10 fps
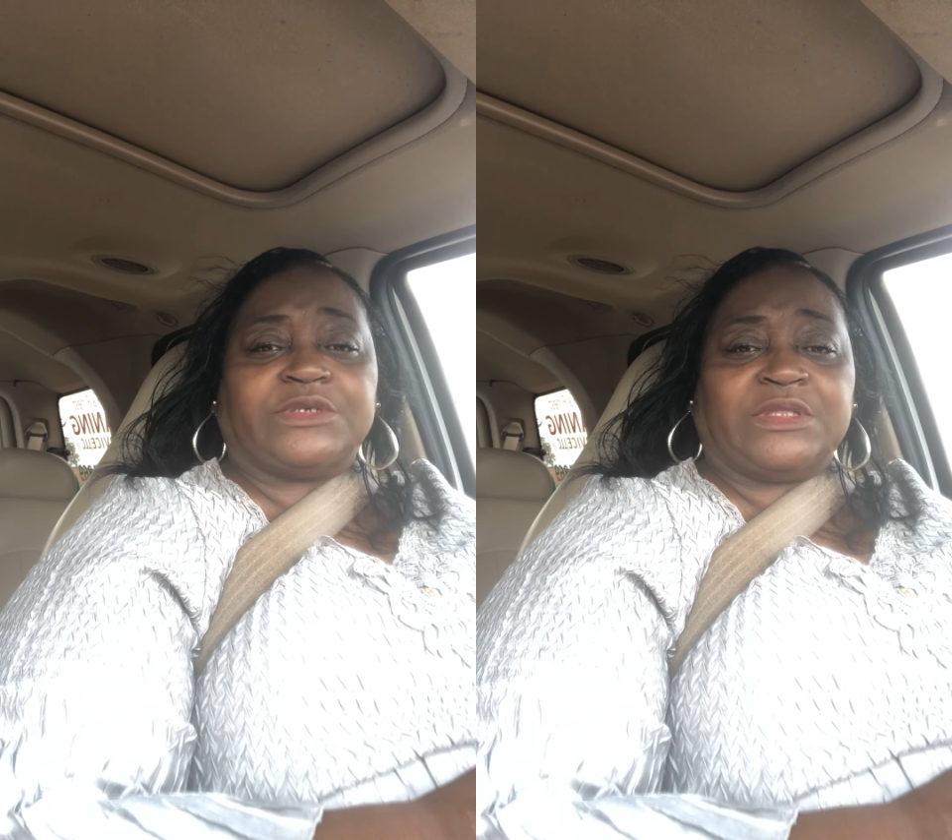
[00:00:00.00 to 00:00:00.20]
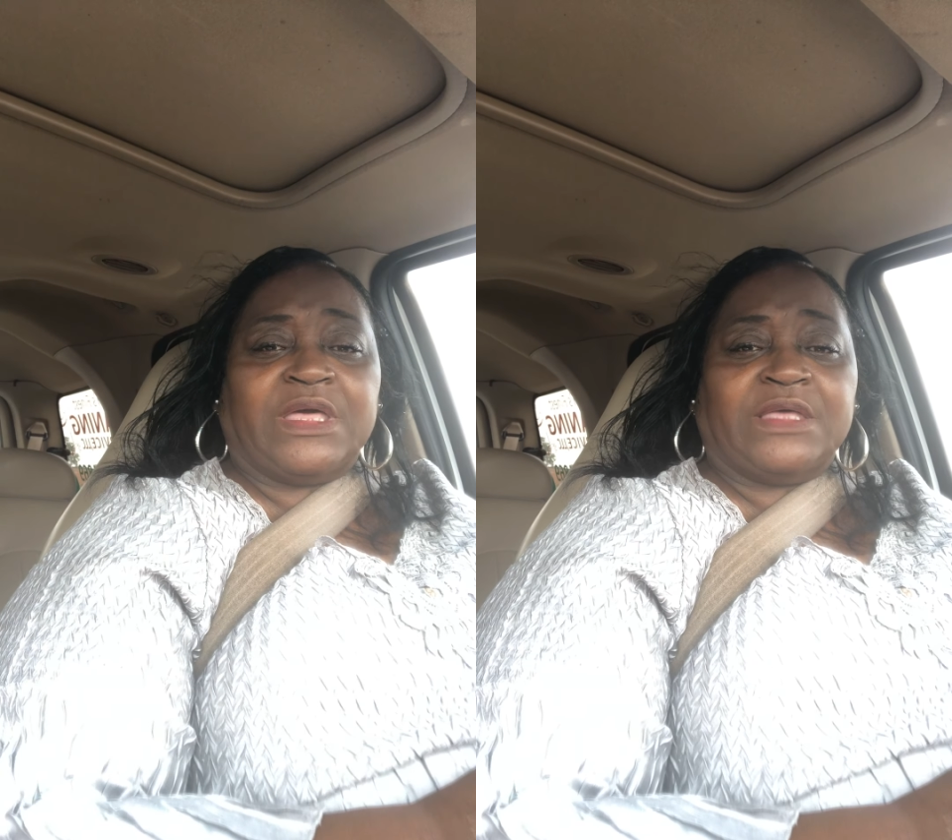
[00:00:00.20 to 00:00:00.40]

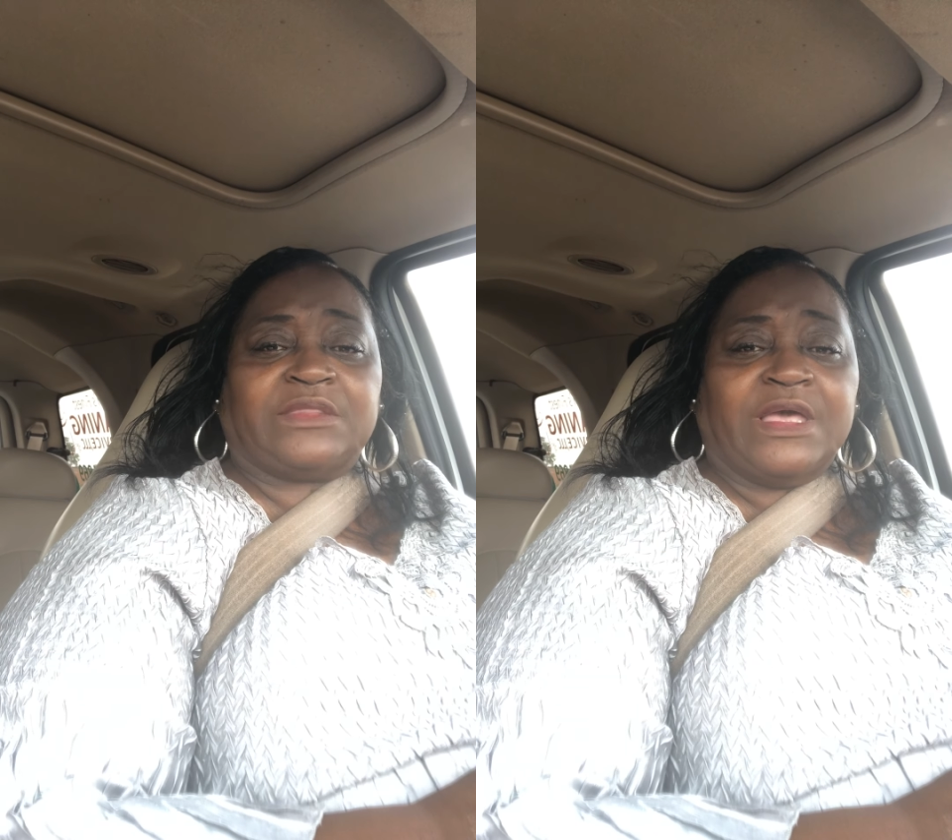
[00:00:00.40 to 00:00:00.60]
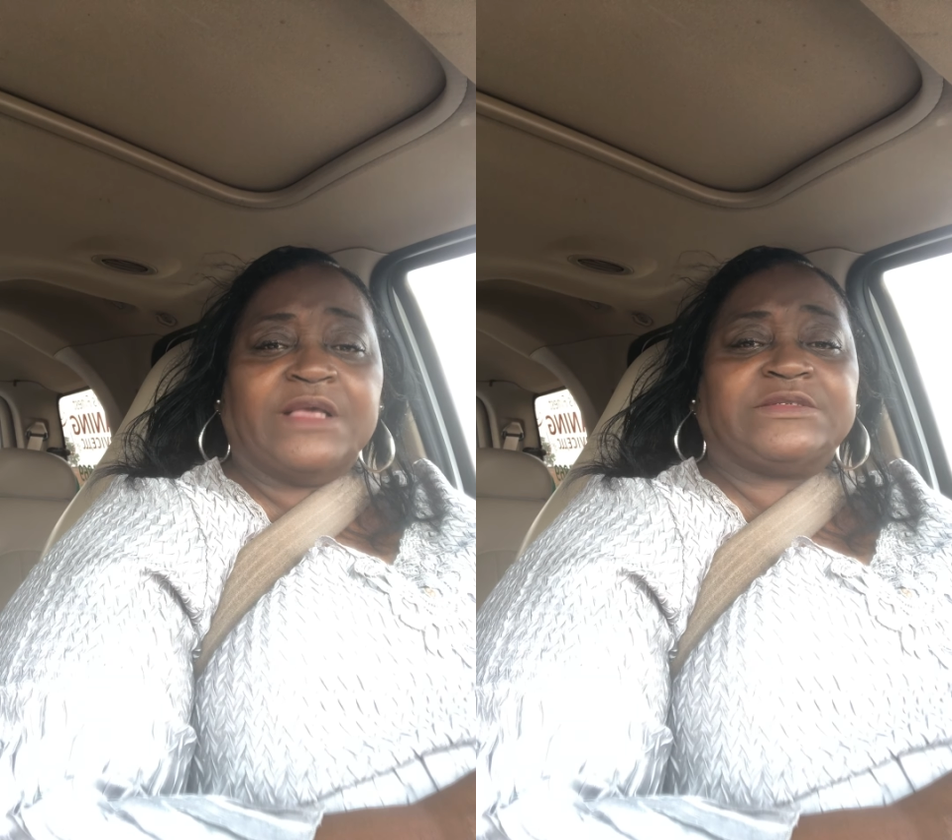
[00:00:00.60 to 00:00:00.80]
to th-
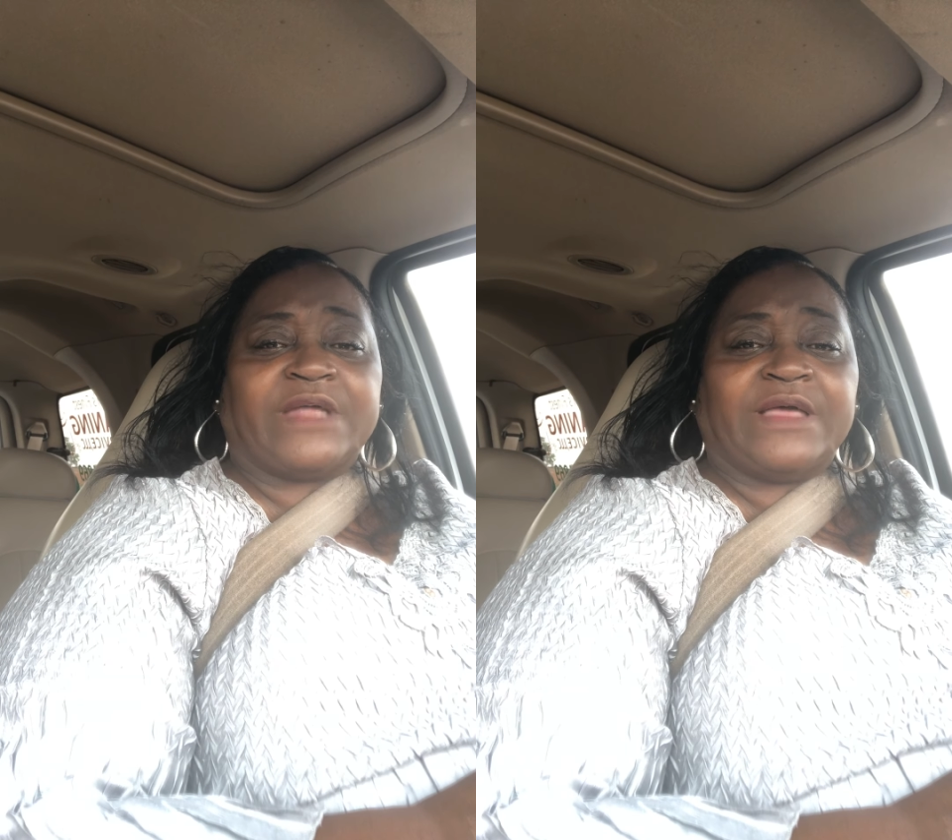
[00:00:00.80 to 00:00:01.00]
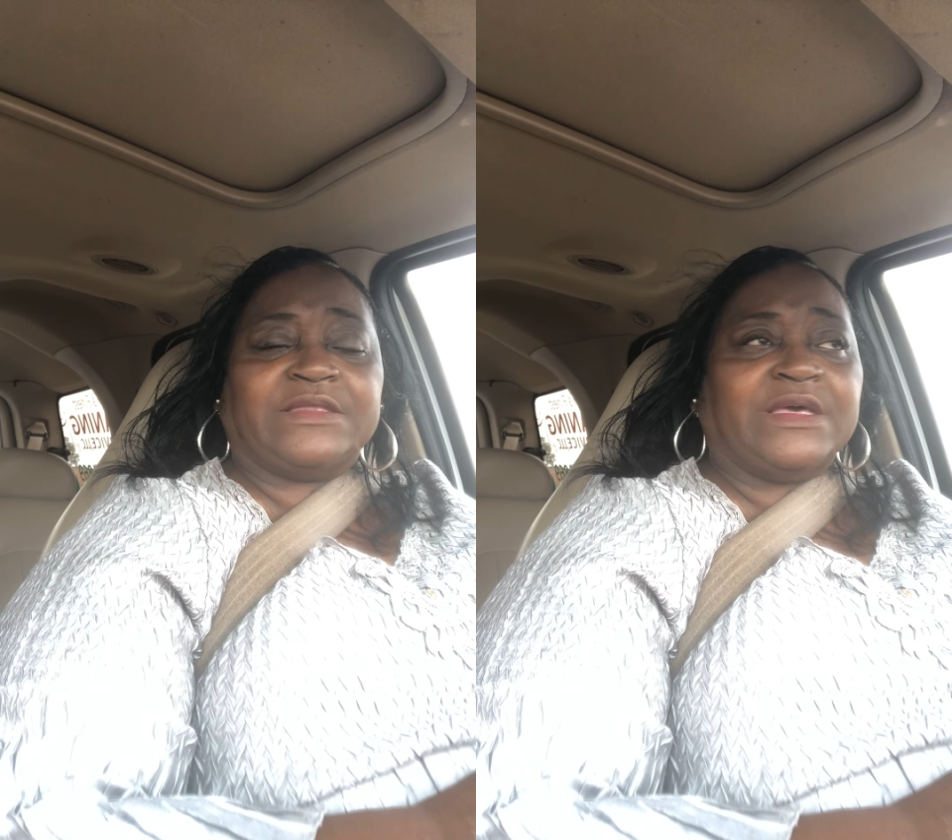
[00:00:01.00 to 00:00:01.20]
things
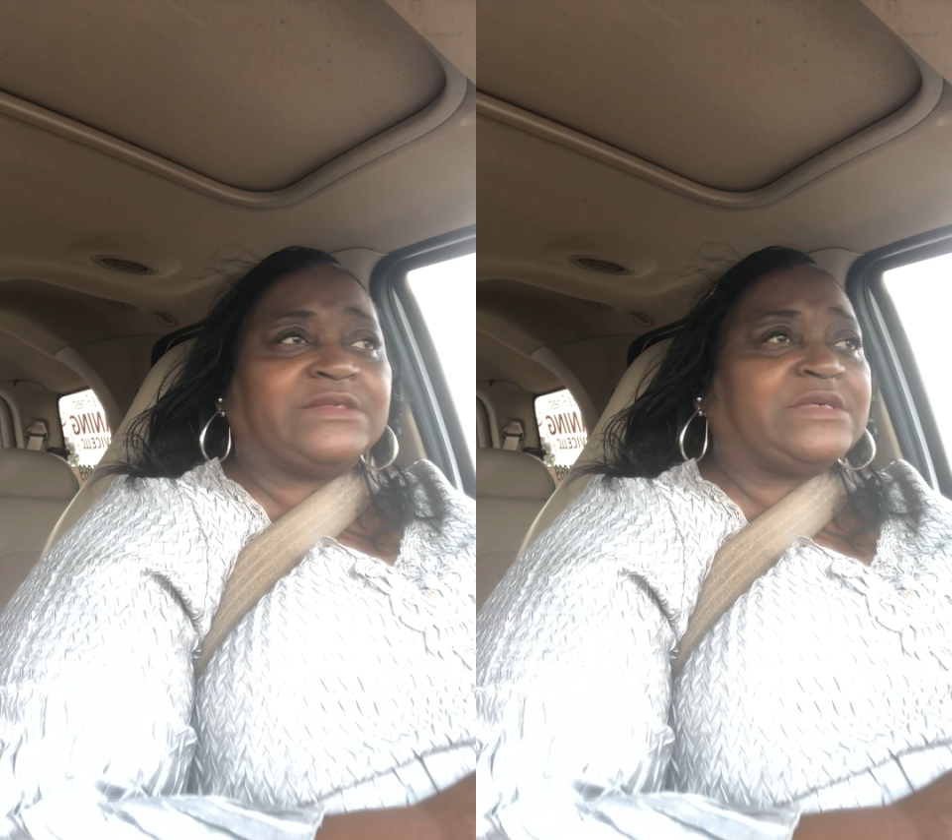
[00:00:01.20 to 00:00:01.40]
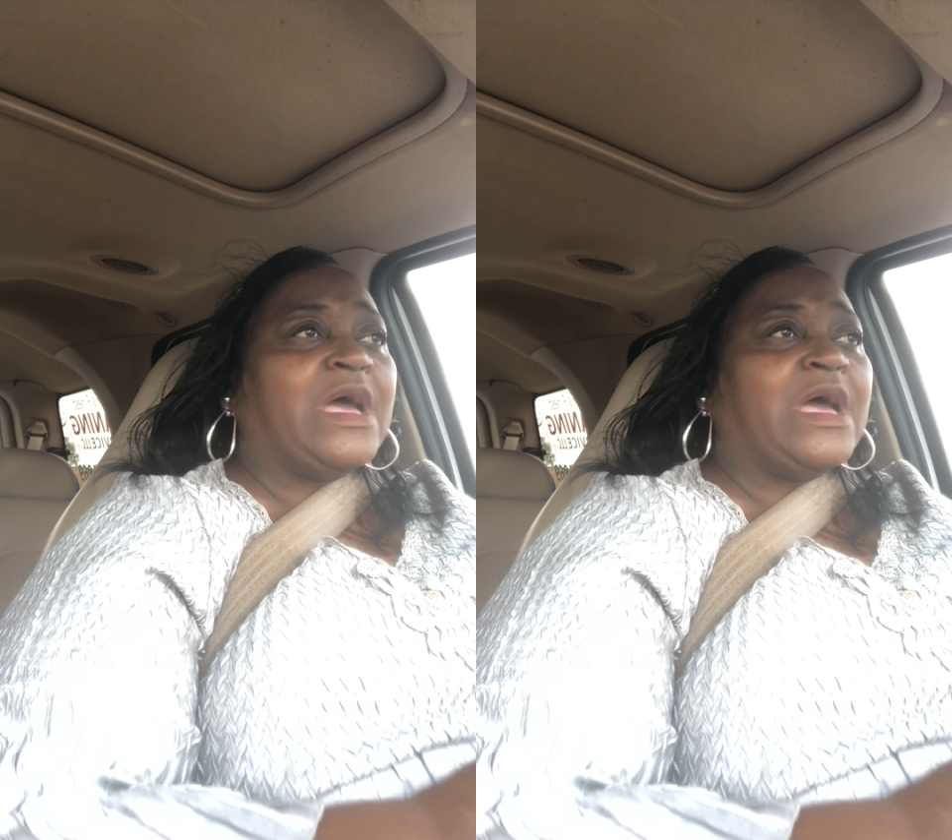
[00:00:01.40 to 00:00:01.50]
like this,